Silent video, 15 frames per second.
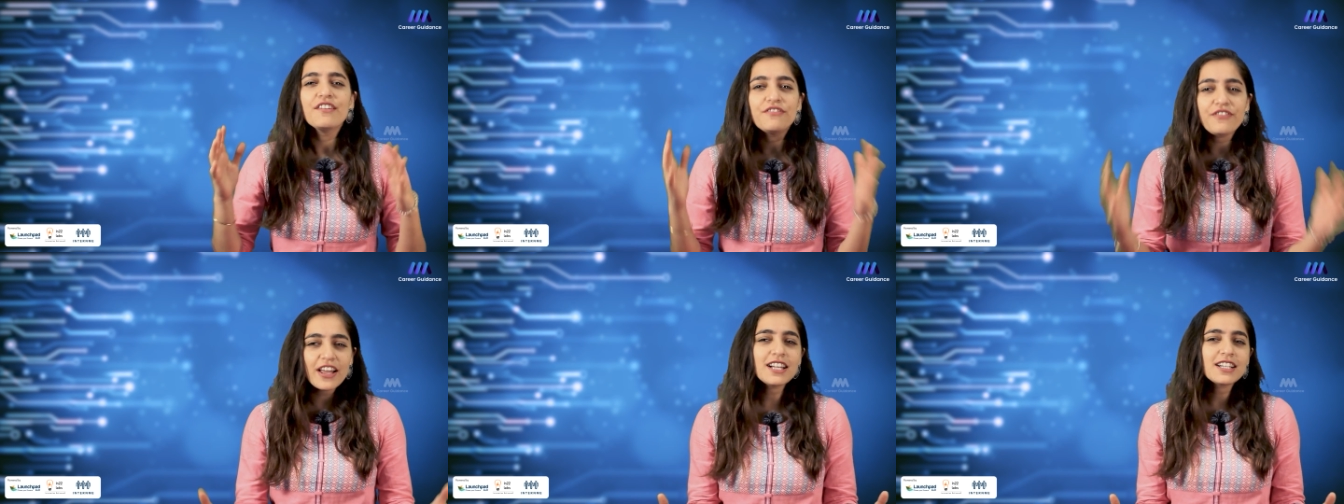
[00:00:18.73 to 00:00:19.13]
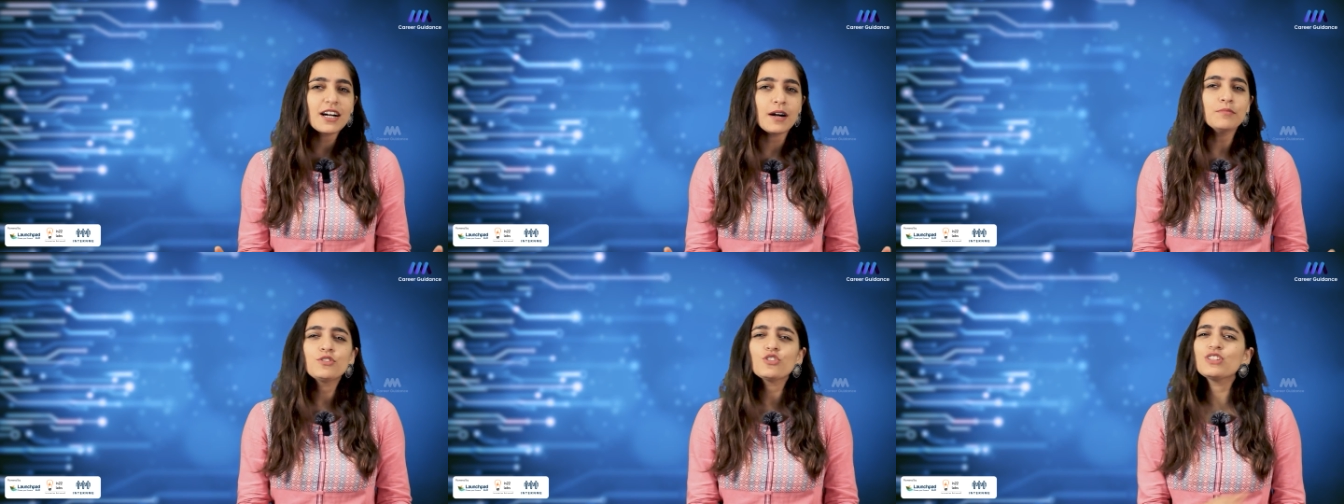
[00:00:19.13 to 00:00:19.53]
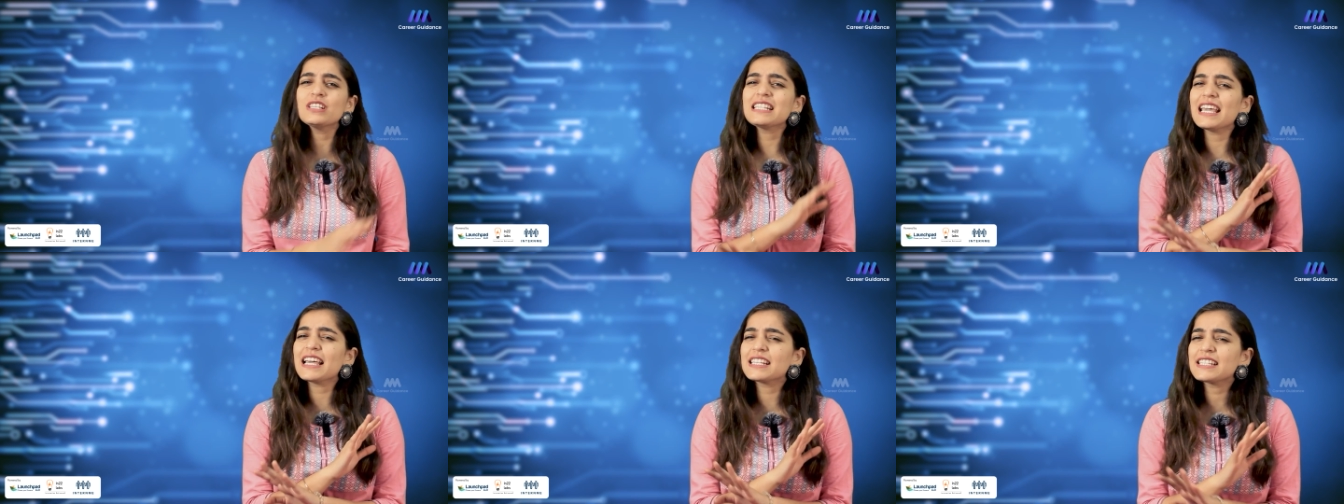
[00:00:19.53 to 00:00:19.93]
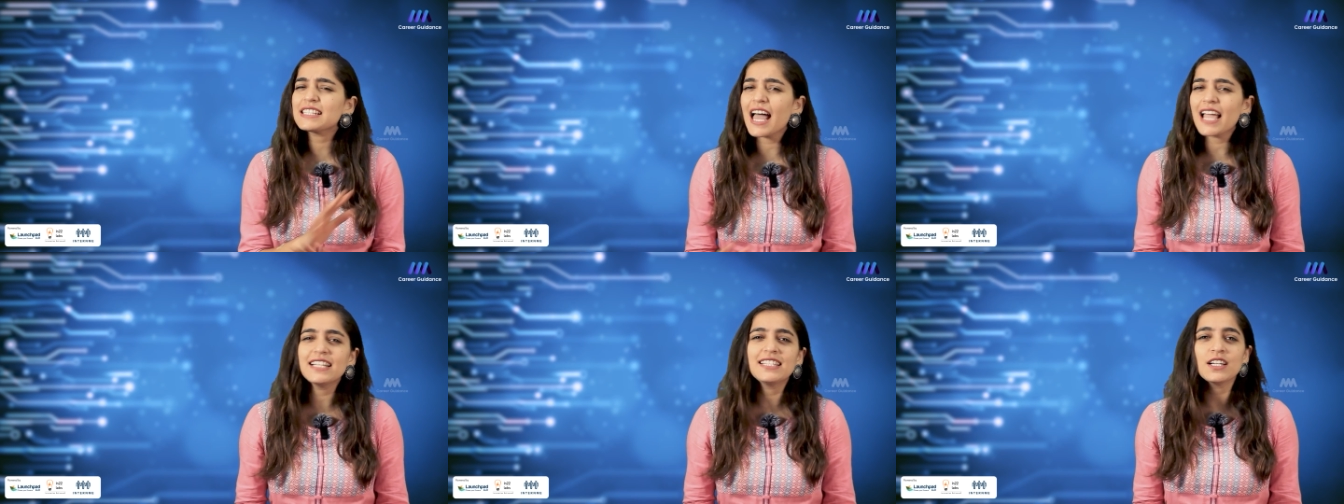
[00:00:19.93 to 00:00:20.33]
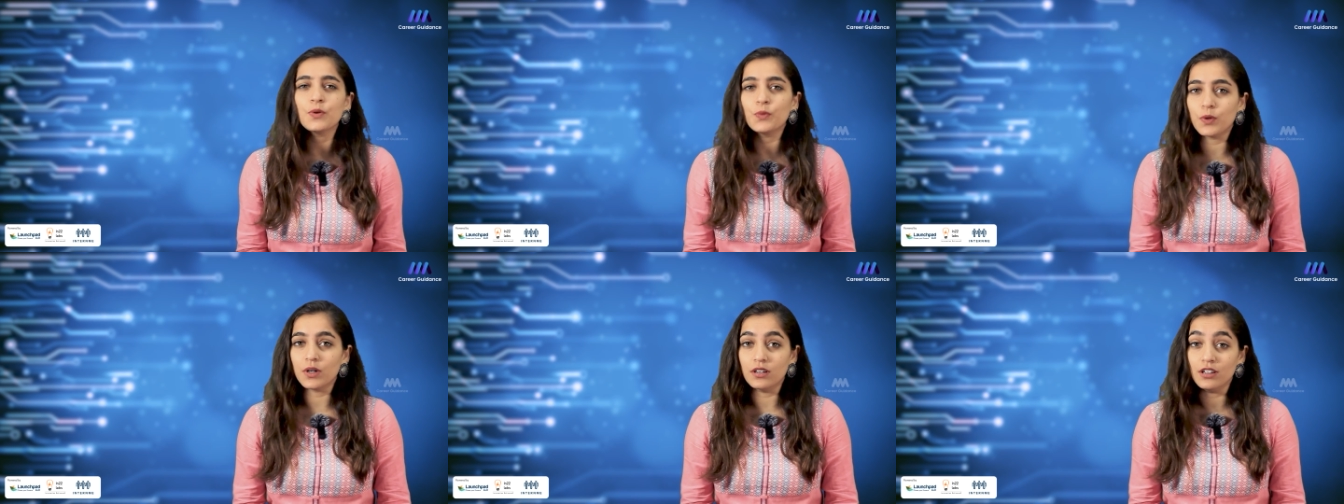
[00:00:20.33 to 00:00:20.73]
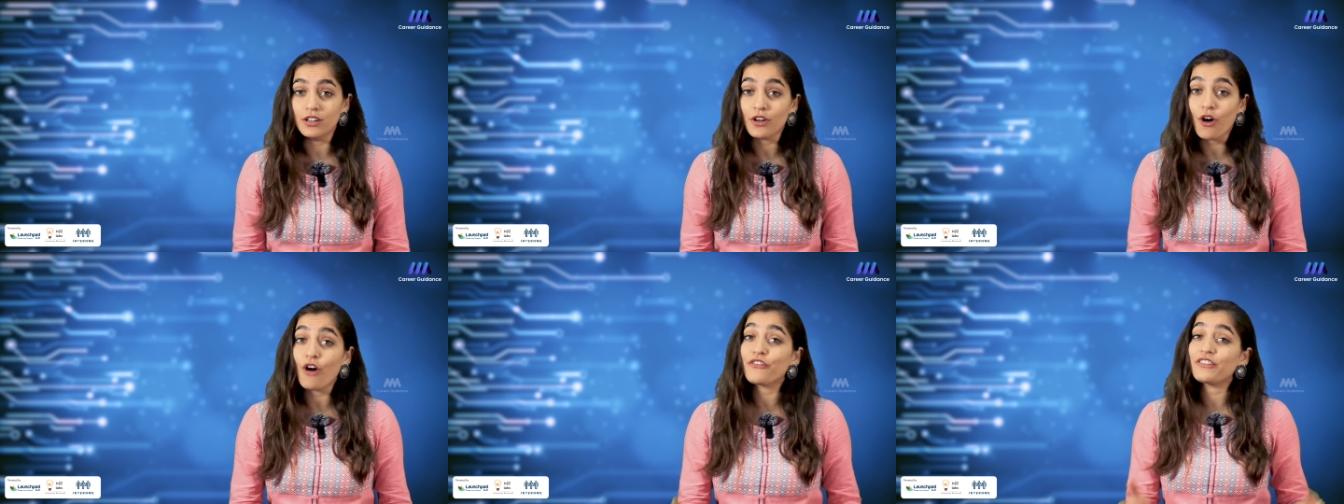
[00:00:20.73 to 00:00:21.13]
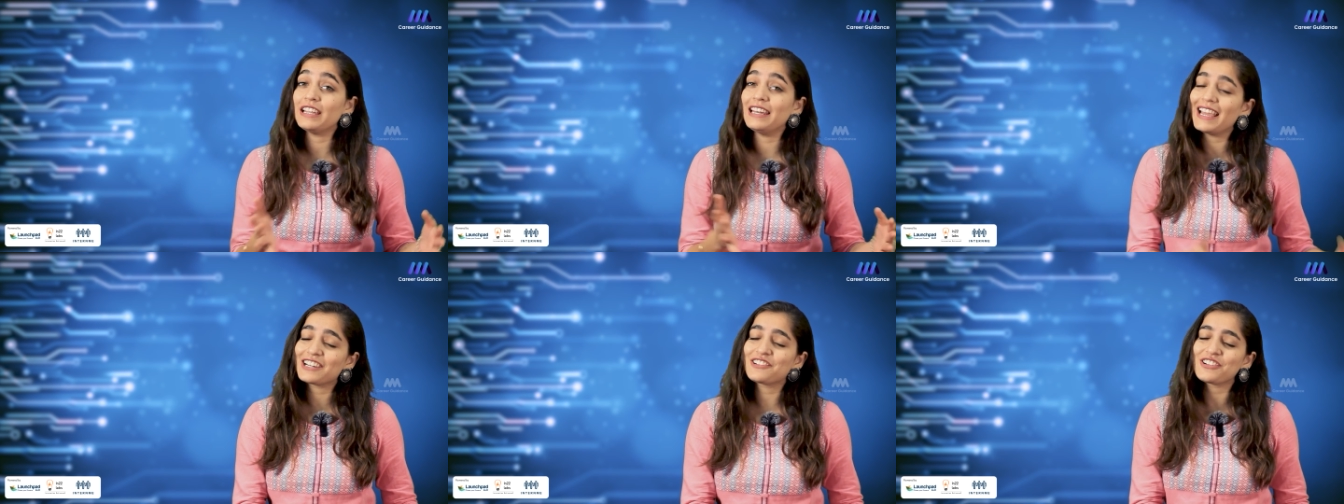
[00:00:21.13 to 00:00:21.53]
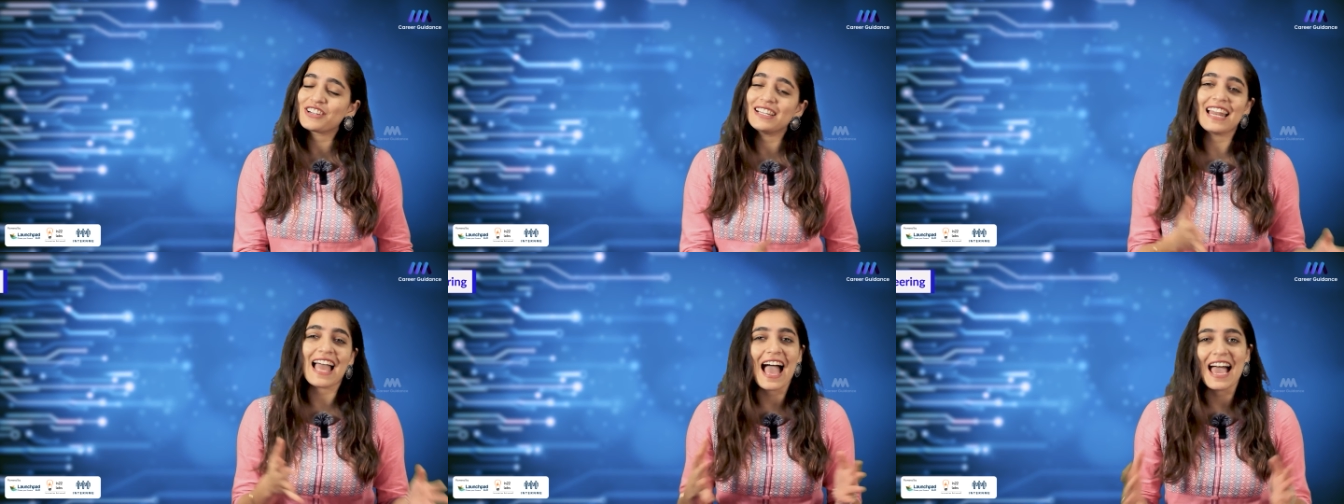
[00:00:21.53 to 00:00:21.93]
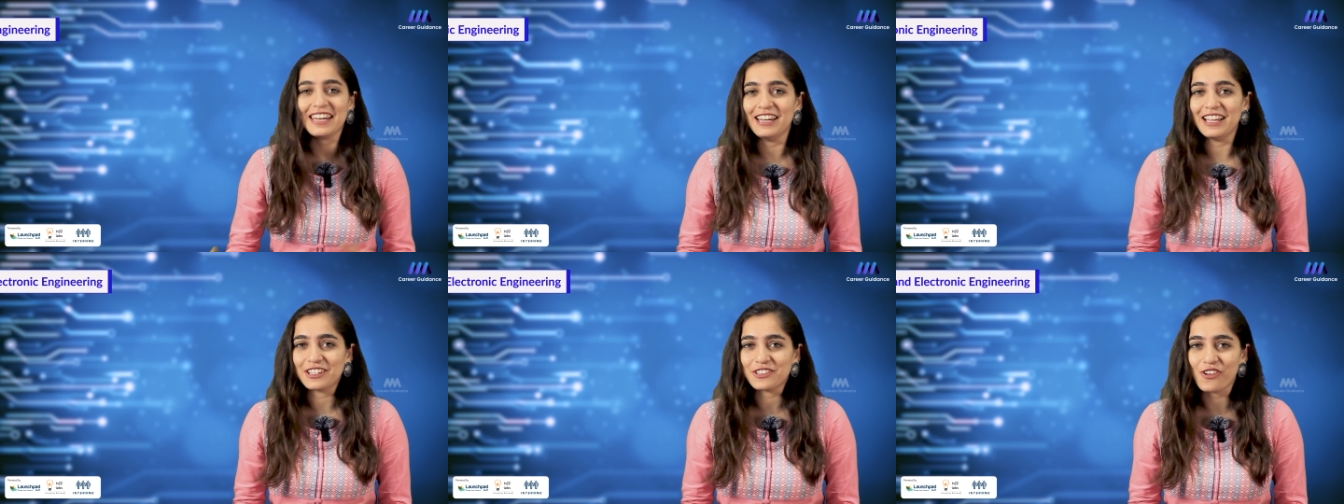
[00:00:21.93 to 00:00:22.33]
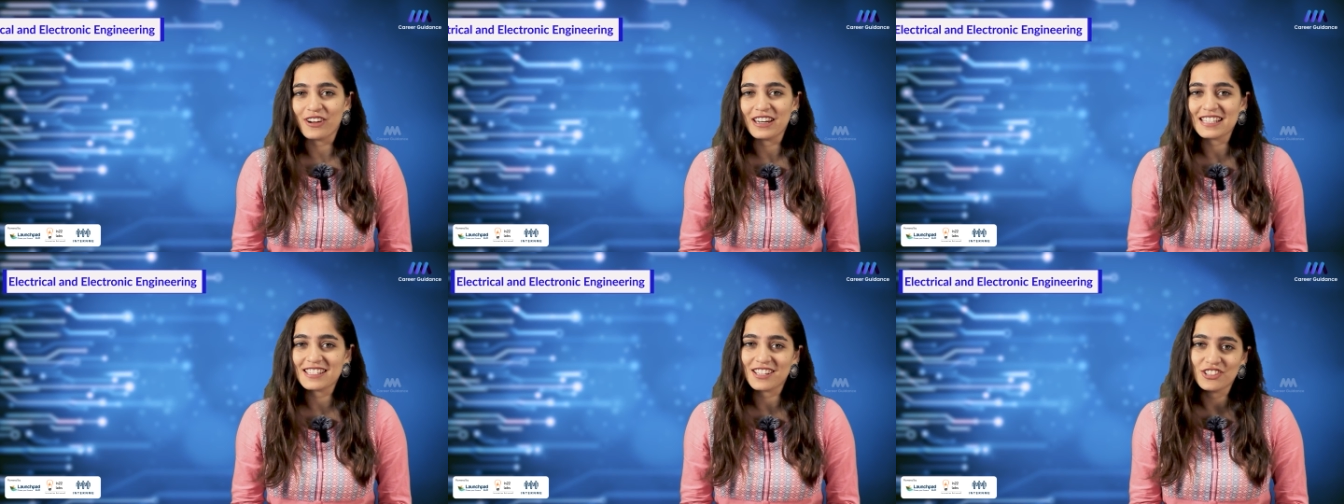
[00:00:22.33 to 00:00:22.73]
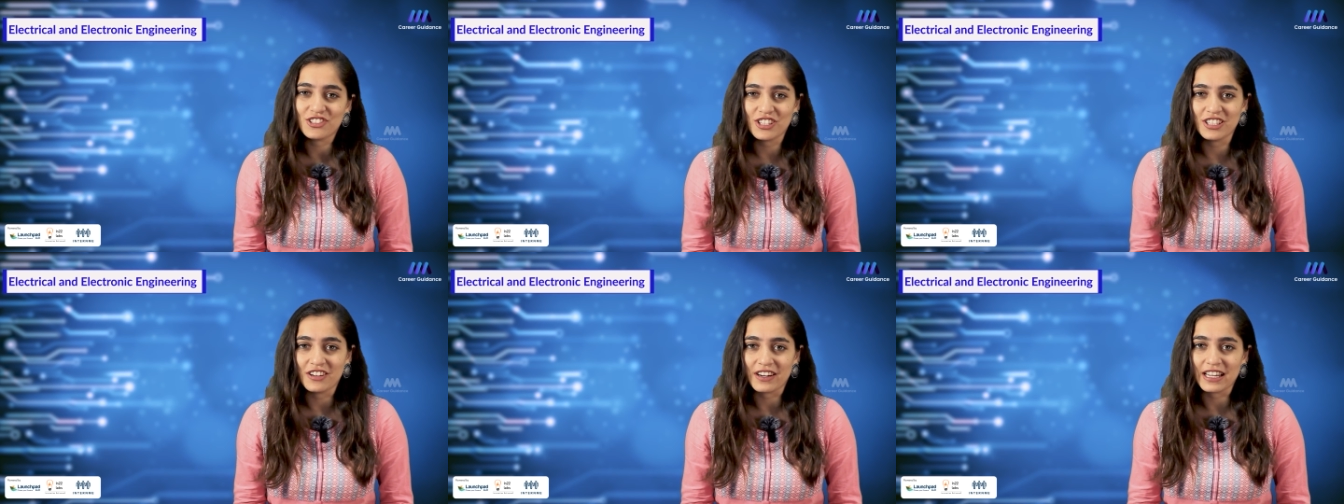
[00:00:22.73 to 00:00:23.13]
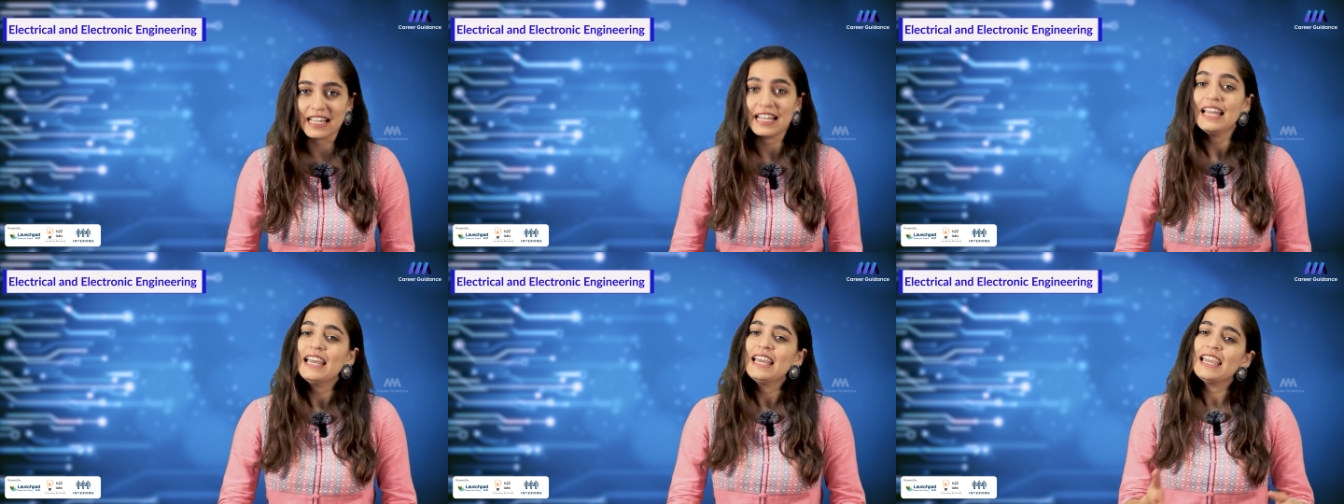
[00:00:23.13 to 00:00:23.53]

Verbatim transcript: Welcome to this exciting world of electrical and electronics engineering.